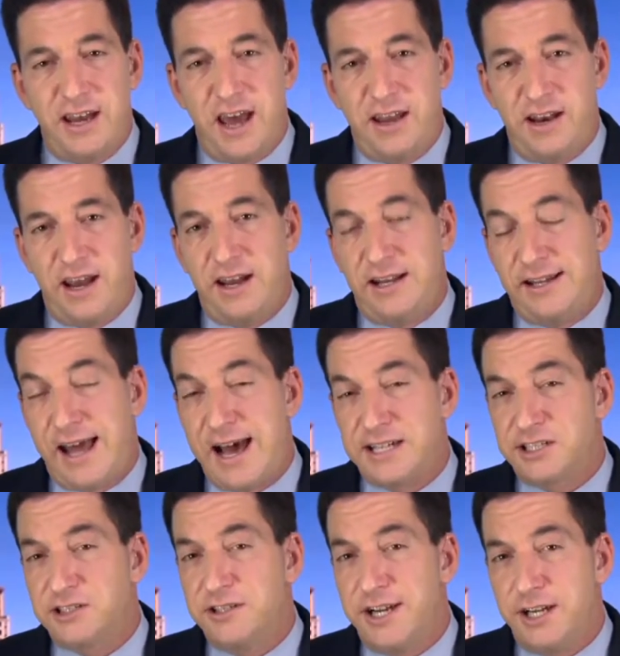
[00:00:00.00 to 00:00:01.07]
and, and it
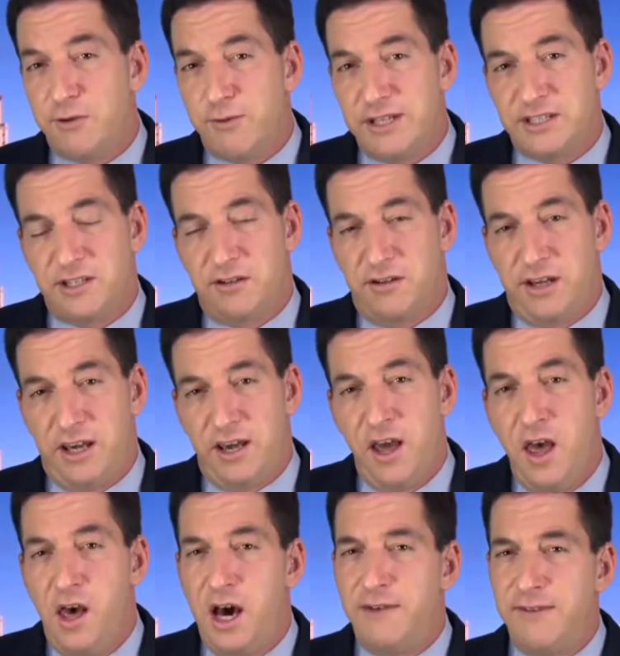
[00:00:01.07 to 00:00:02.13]
escalated recently
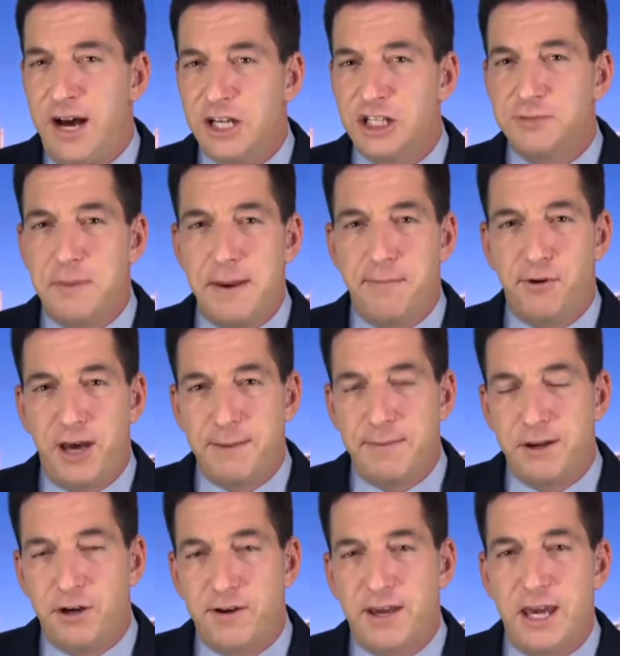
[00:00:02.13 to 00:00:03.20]
of not just people like
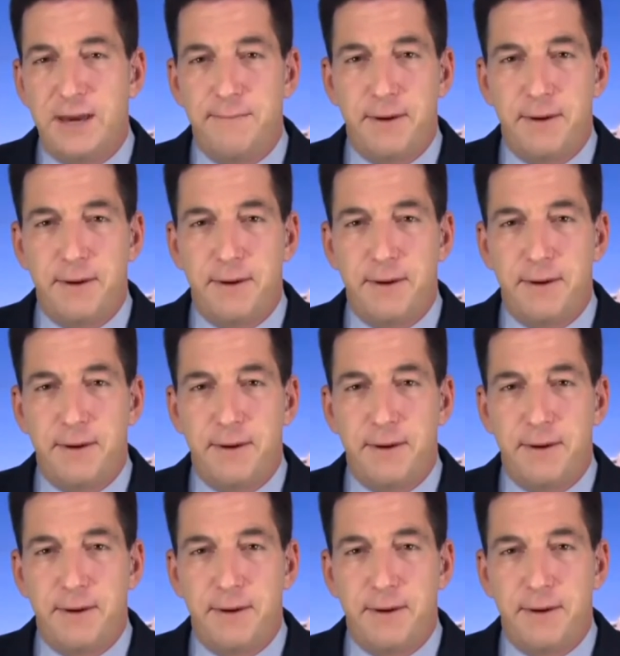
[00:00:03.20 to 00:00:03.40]
Peter King,